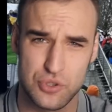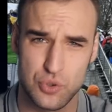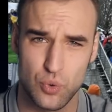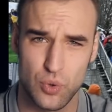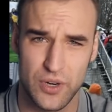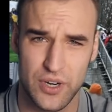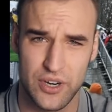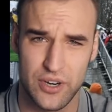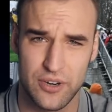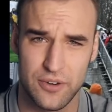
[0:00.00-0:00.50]

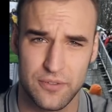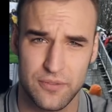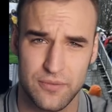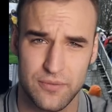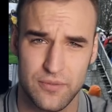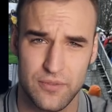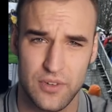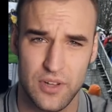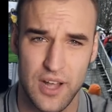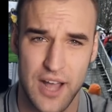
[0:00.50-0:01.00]
Square
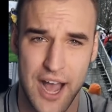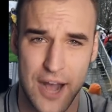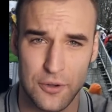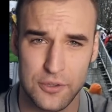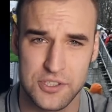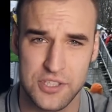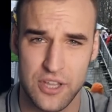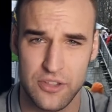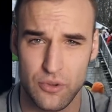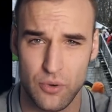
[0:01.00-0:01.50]

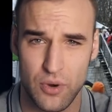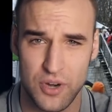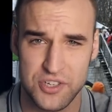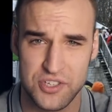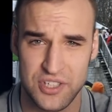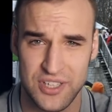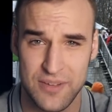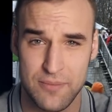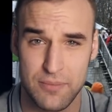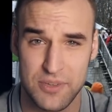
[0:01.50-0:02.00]
outside the
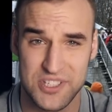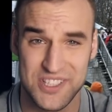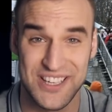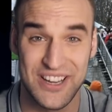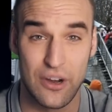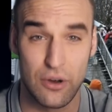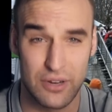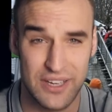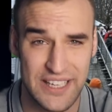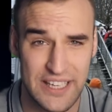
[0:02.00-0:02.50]
Russian embassy
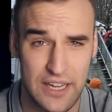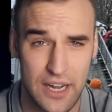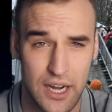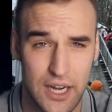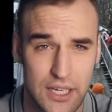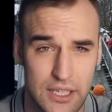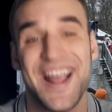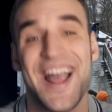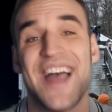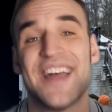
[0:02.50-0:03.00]
in
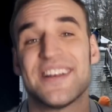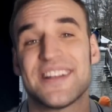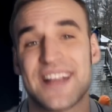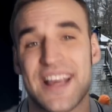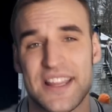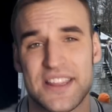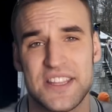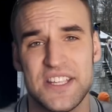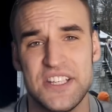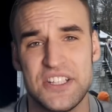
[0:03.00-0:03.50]
Riga and
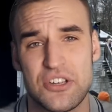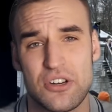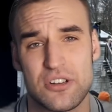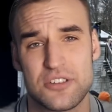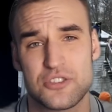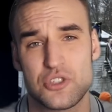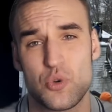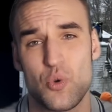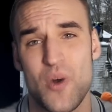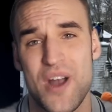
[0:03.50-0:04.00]

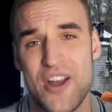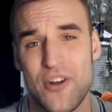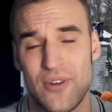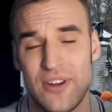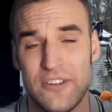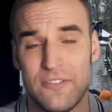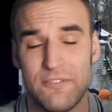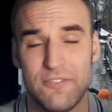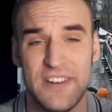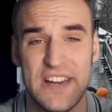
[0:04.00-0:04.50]
Cathedral Square
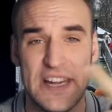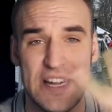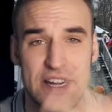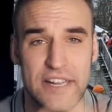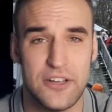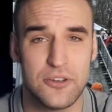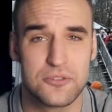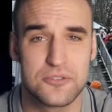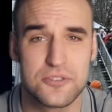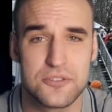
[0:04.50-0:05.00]
in
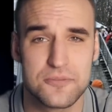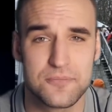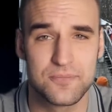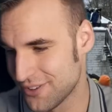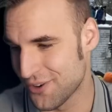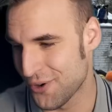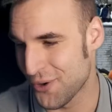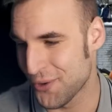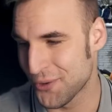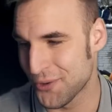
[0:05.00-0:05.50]
Vilnius.
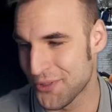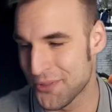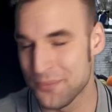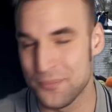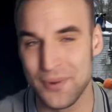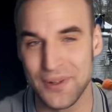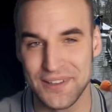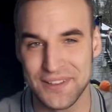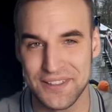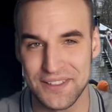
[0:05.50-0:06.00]
All of
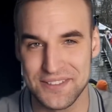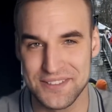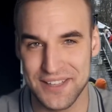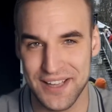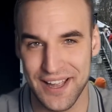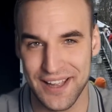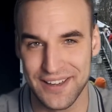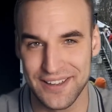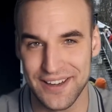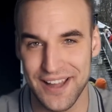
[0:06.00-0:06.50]
the Baltics
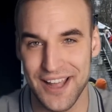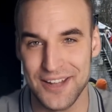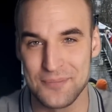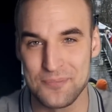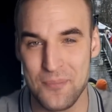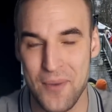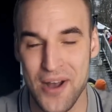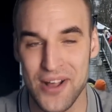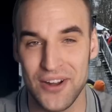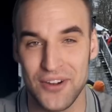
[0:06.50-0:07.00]
can
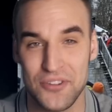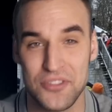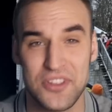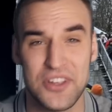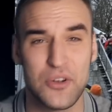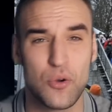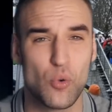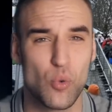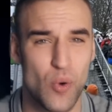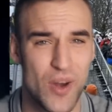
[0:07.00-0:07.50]
admire the
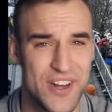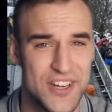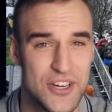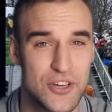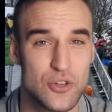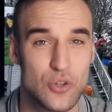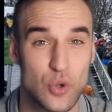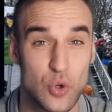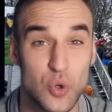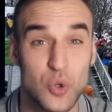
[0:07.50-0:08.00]

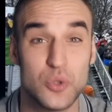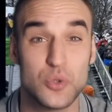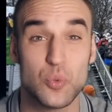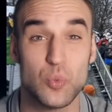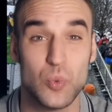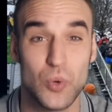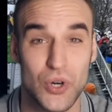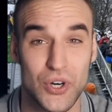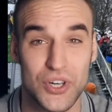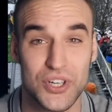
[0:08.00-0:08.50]
Ukrainian good
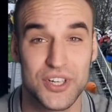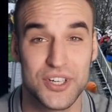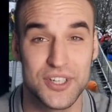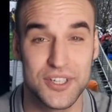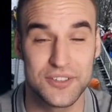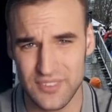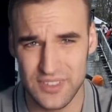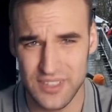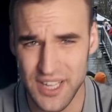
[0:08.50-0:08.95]
work.